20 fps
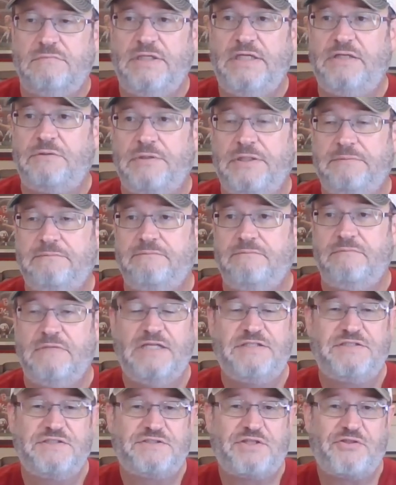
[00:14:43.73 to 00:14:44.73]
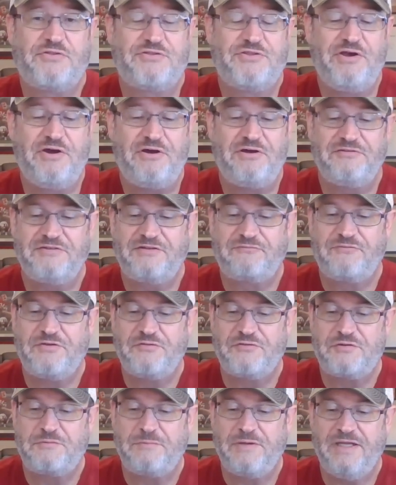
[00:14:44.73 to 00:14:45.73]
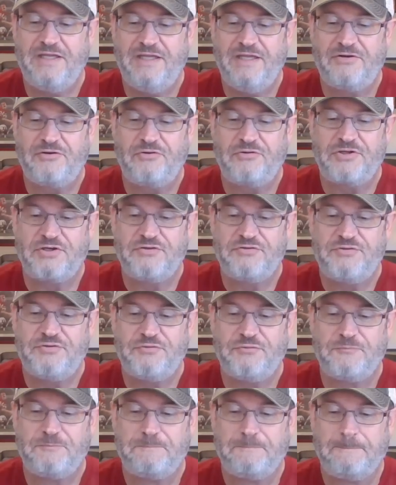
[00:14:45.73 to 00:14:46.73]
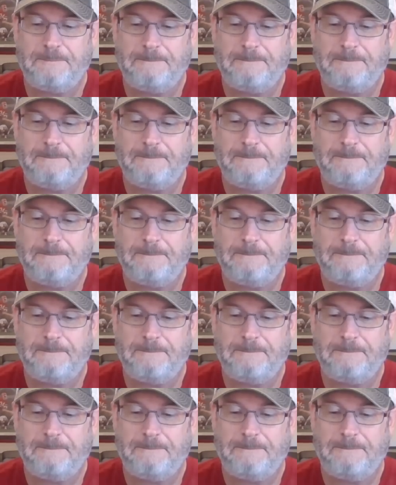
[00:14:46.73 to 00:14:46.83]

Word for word: Anyway, that's just a thought that went through my head earlier too.